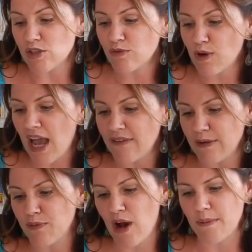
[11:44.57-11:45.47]
So if we're
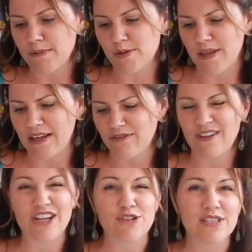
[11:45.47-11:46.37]
having problems like
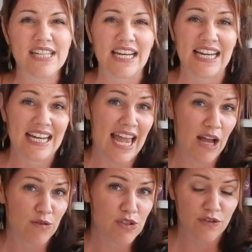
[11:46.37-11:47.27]
understanding
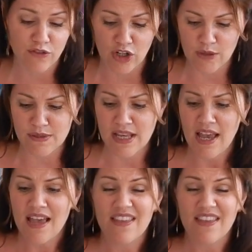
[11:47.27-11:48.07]
nouns or verbs,